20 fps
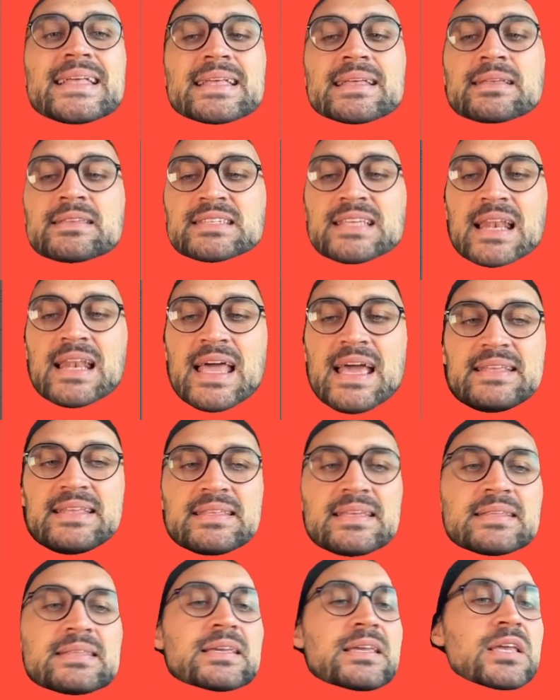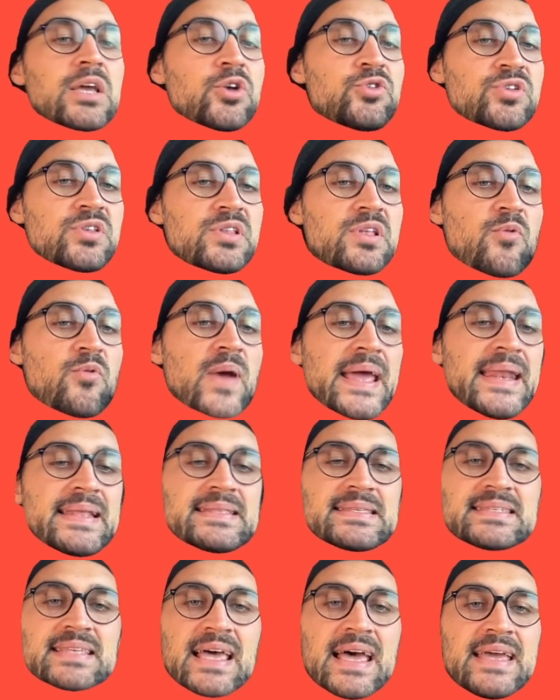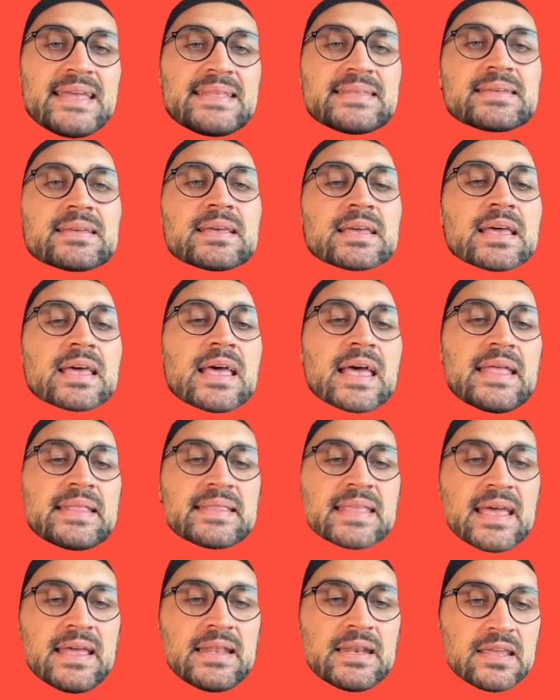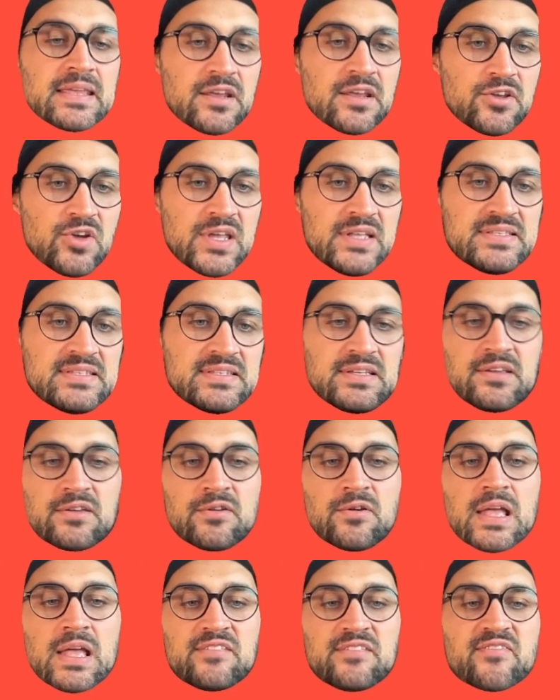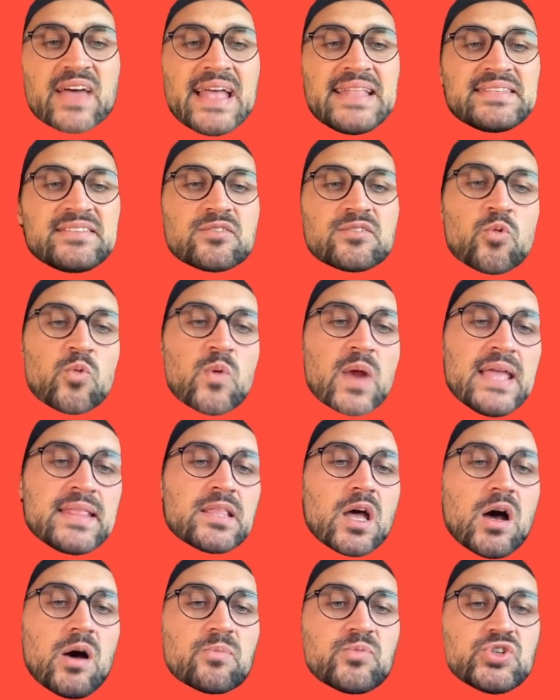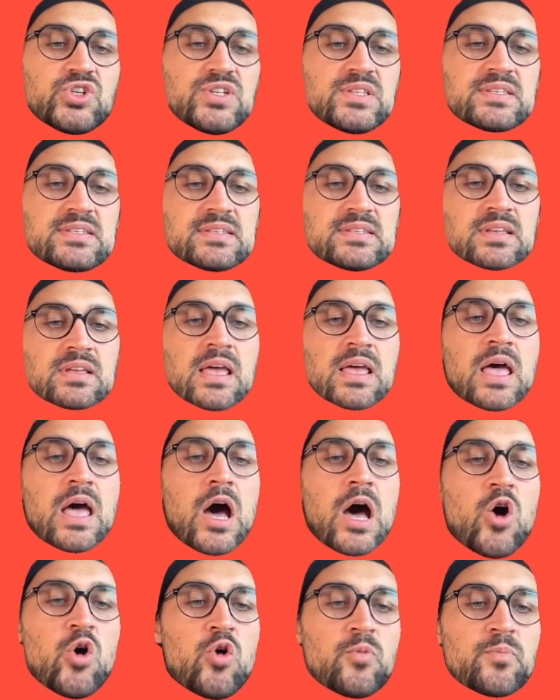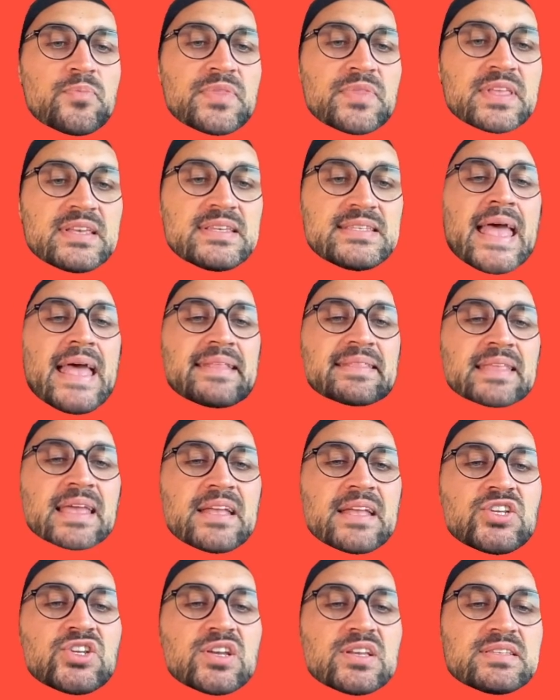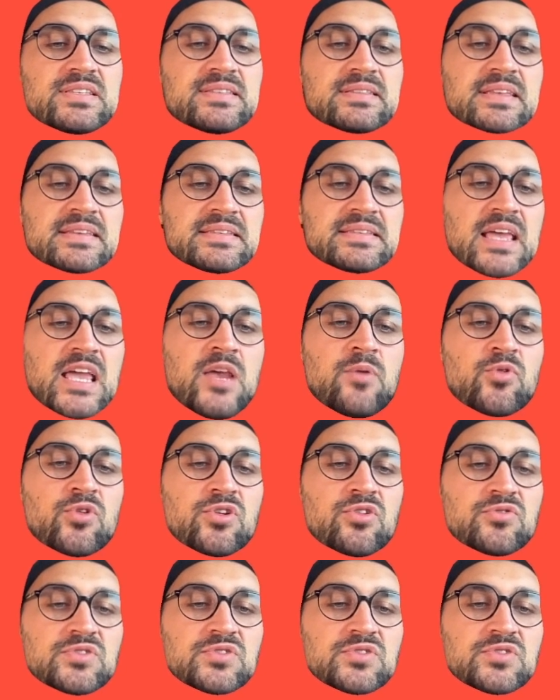select it, go to the right hand side, and then here you can see advanced render options. Open this and then just disable use